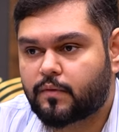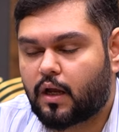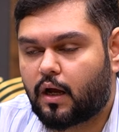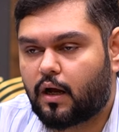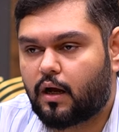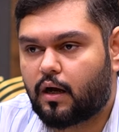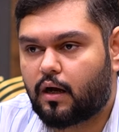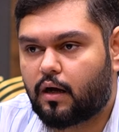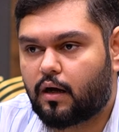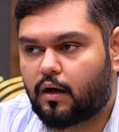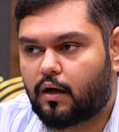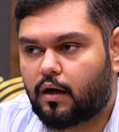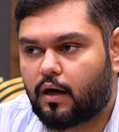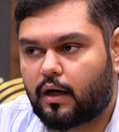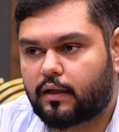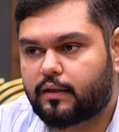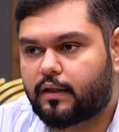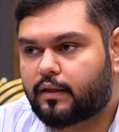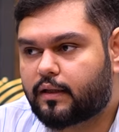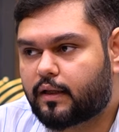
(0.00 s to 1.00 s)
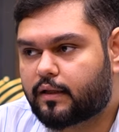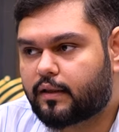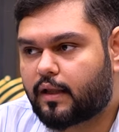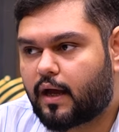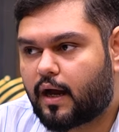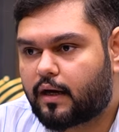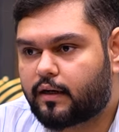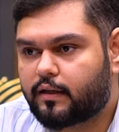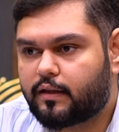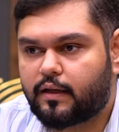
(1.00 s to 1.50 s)
Other than
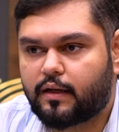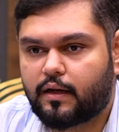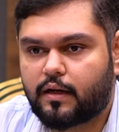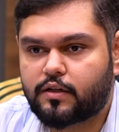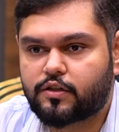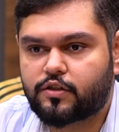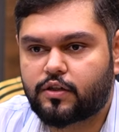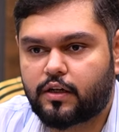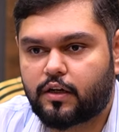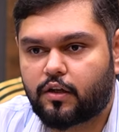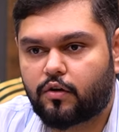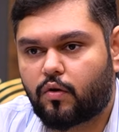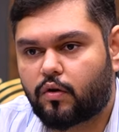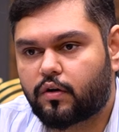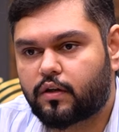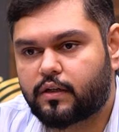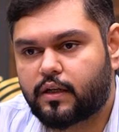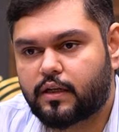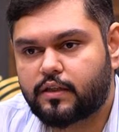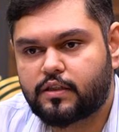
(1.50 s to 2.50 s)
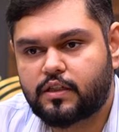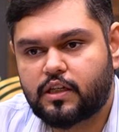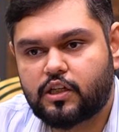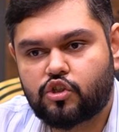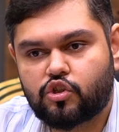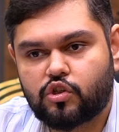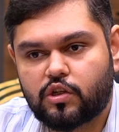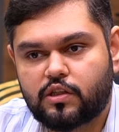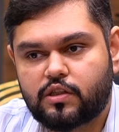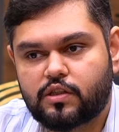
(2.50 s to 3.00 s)
that, there are certain
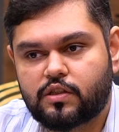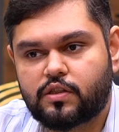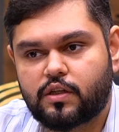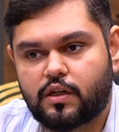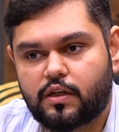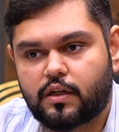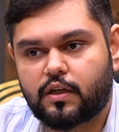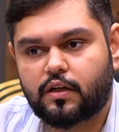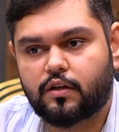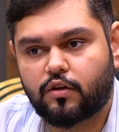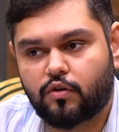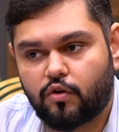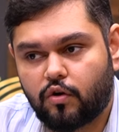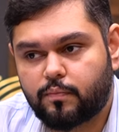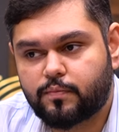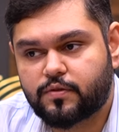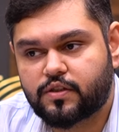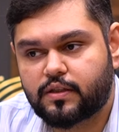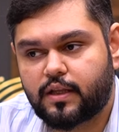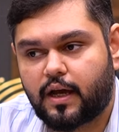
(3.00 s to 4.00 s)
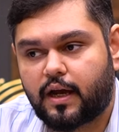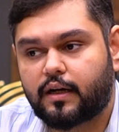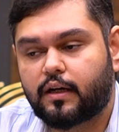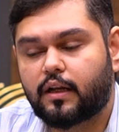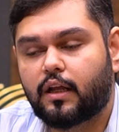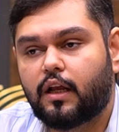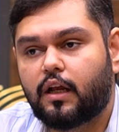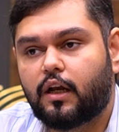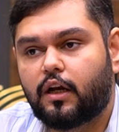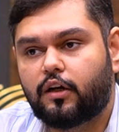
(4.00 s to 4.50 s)
organizations, certain groups
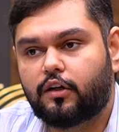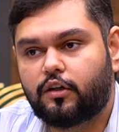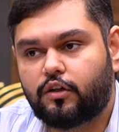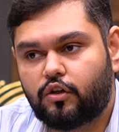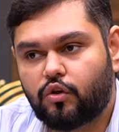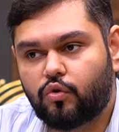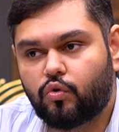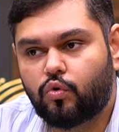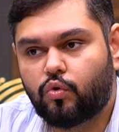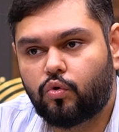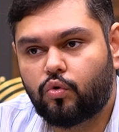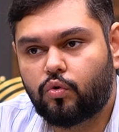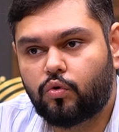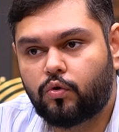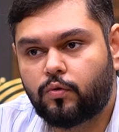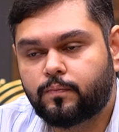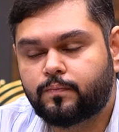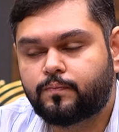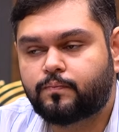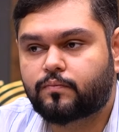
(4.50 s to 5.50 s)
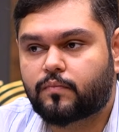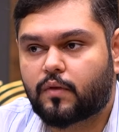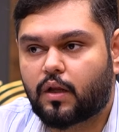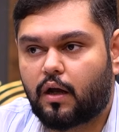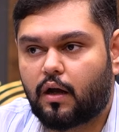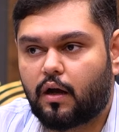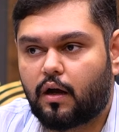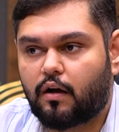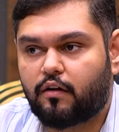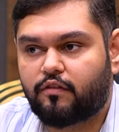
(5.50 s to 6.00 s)
that do
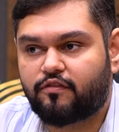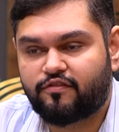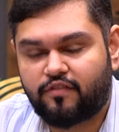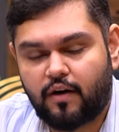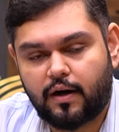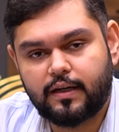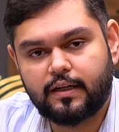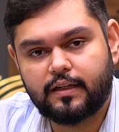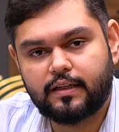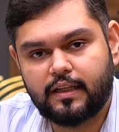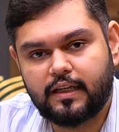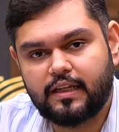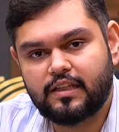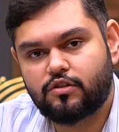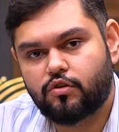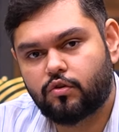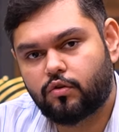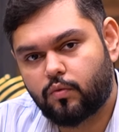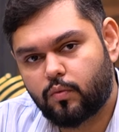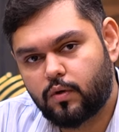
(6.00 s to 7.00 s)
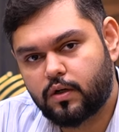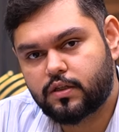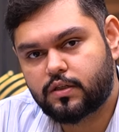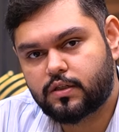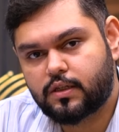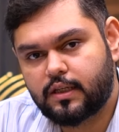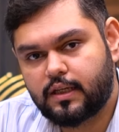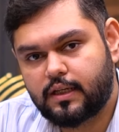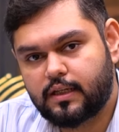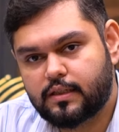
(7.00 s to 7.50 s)
fund these
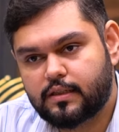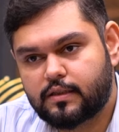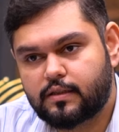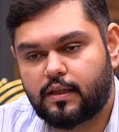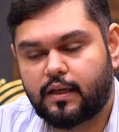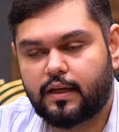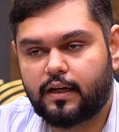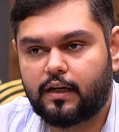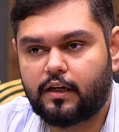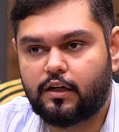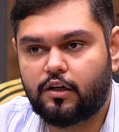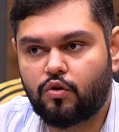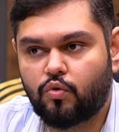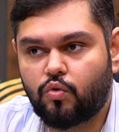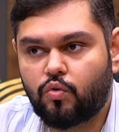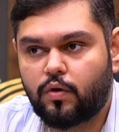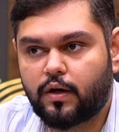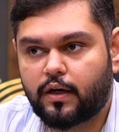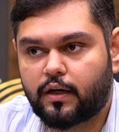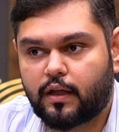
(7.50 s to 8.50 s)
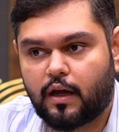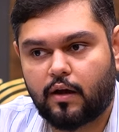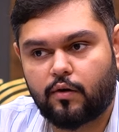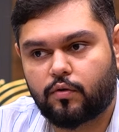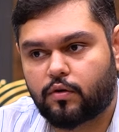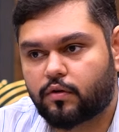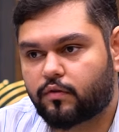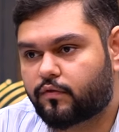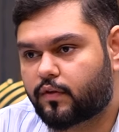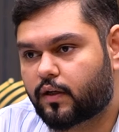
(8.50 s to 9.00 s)
universities. They do it
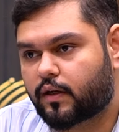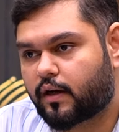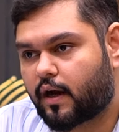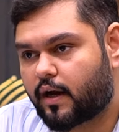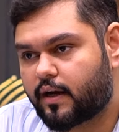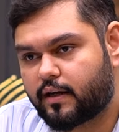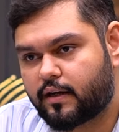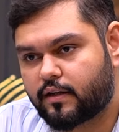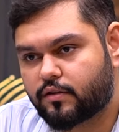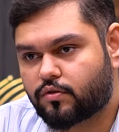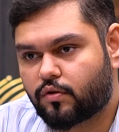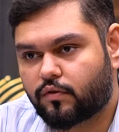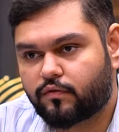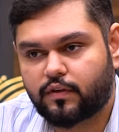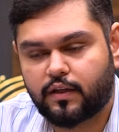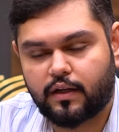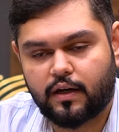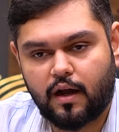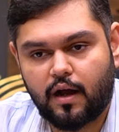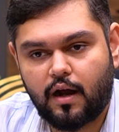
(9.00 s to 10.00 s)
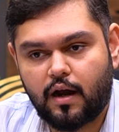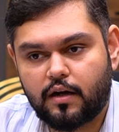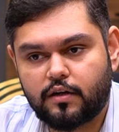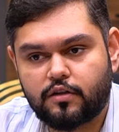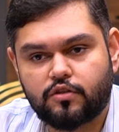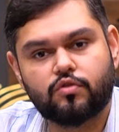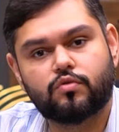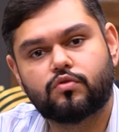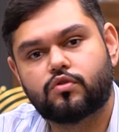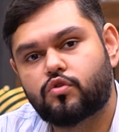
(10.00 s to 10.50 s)
out of the kindness of their heart,
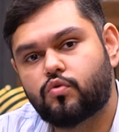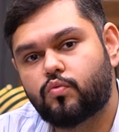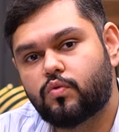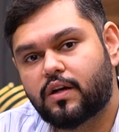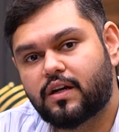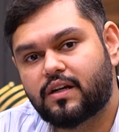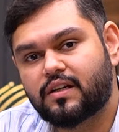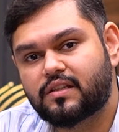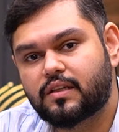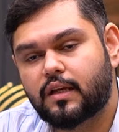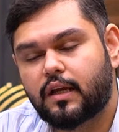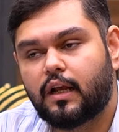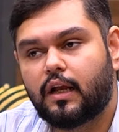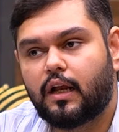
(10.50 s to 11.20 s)
so students